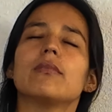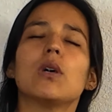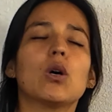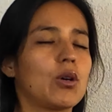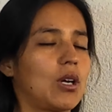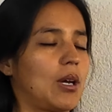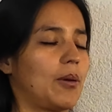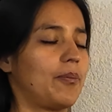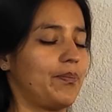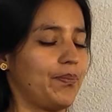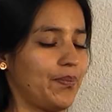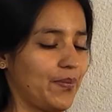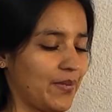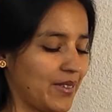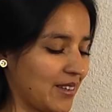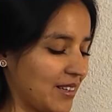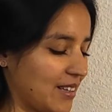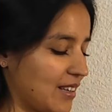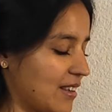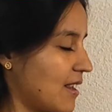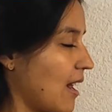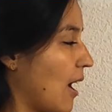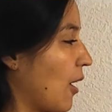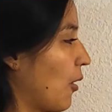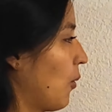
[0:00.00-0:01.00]
Okay,
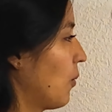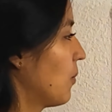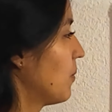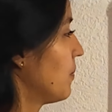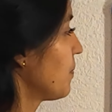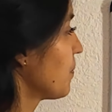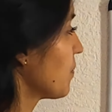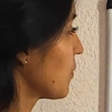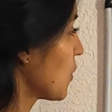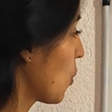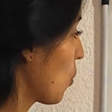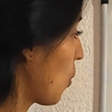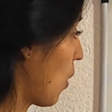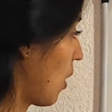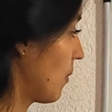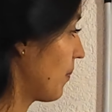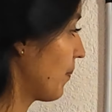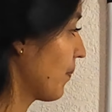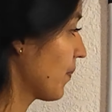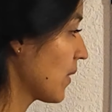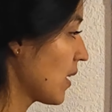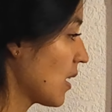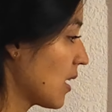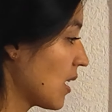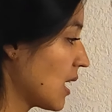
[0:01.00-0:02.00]
now, well,
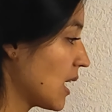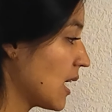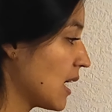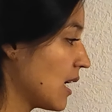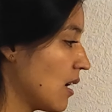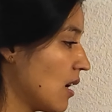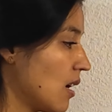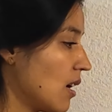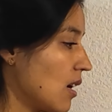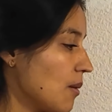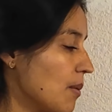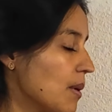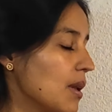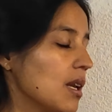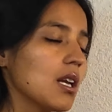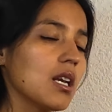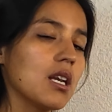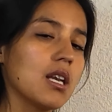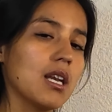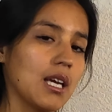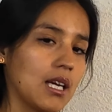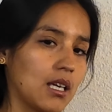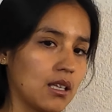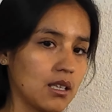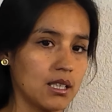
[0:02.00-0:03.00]
even
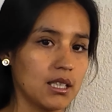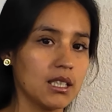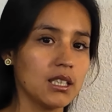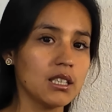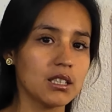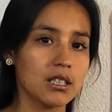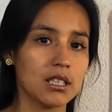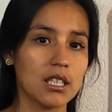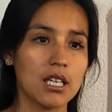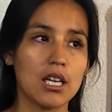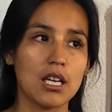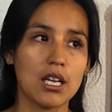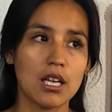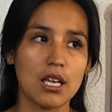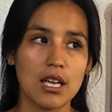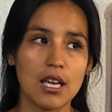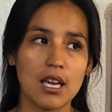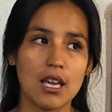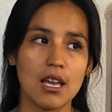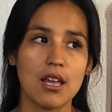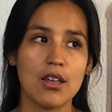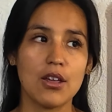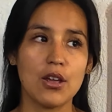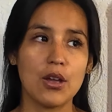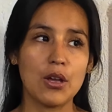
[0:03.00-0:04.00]
in English,
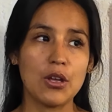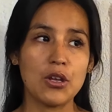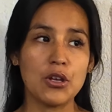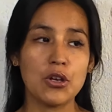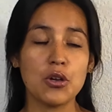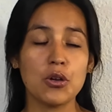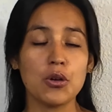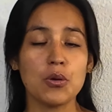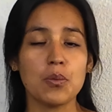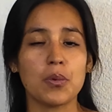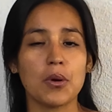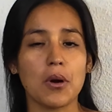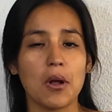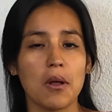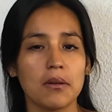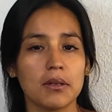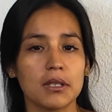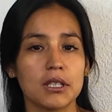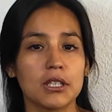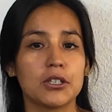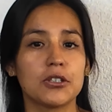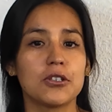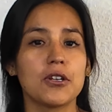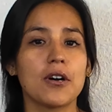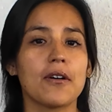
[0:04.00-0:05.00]
you
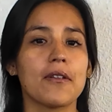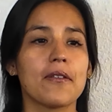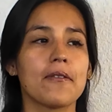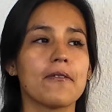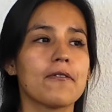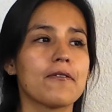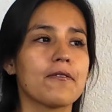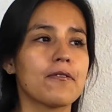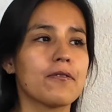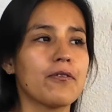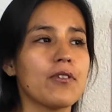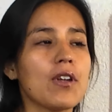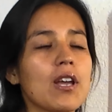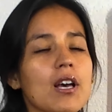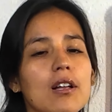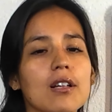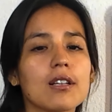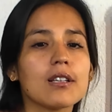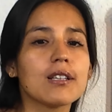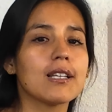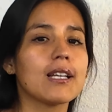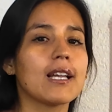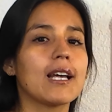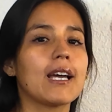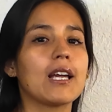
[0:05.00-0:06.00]
probably don't
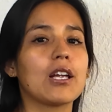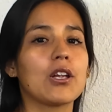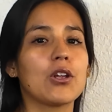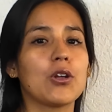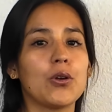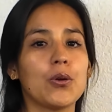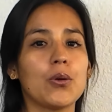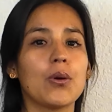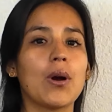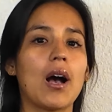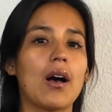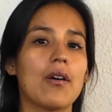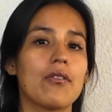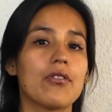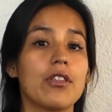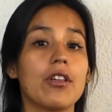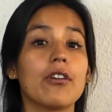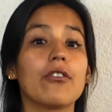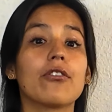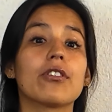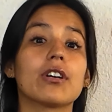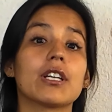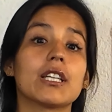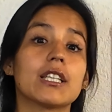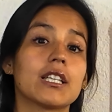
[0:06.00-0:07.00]
feel like you have
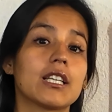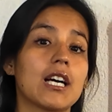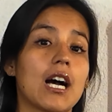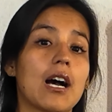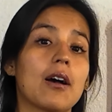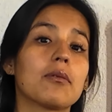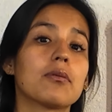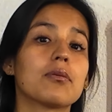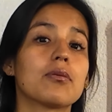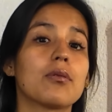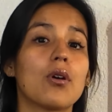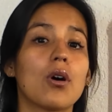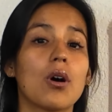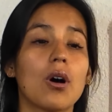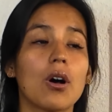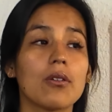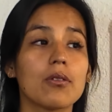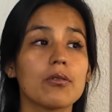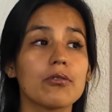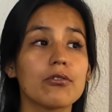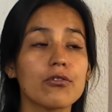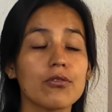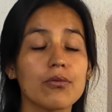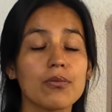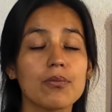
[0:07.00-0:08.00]
different types
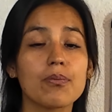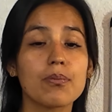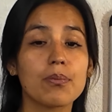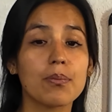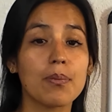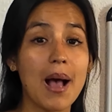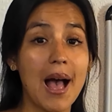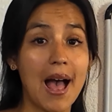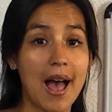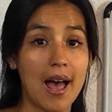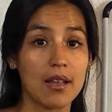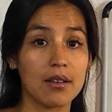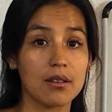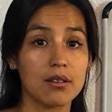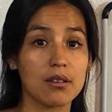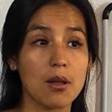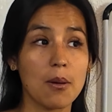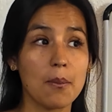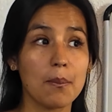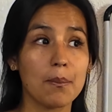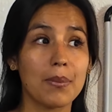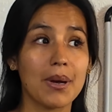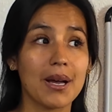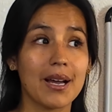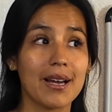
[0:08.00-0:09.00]
of past,
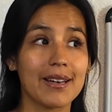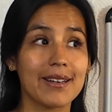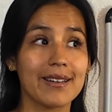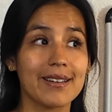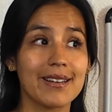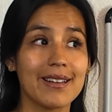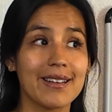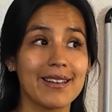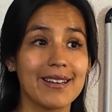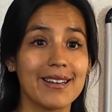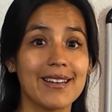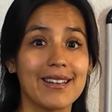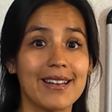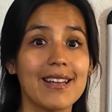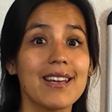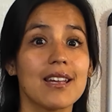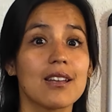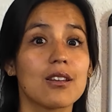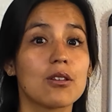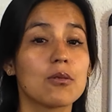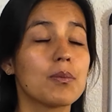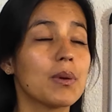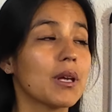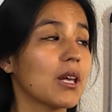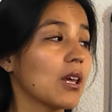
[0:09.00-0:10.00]
but it
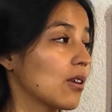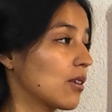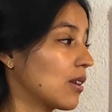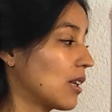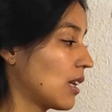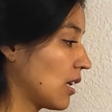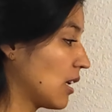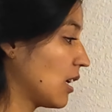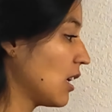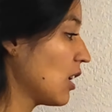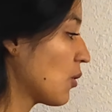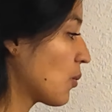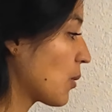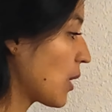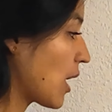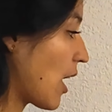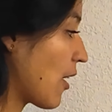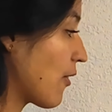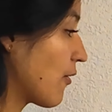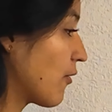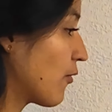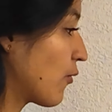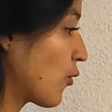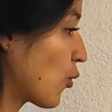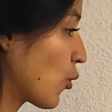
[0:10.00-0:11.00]
is, because in here we
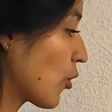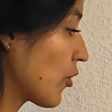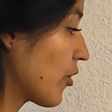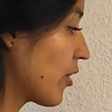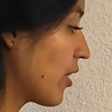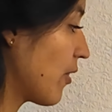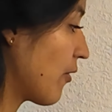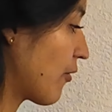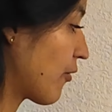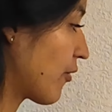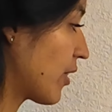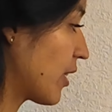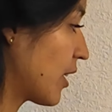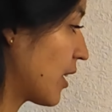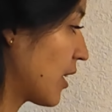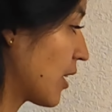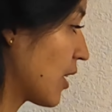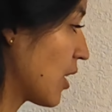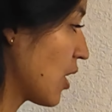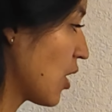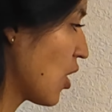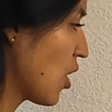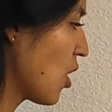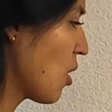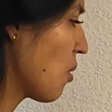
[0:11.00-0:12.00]
have four
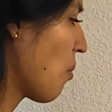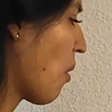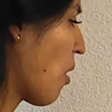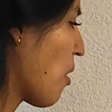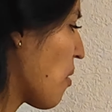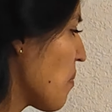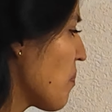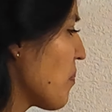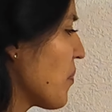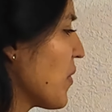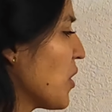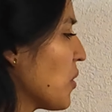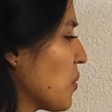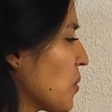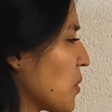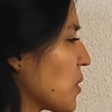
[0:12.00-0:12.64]
different, well,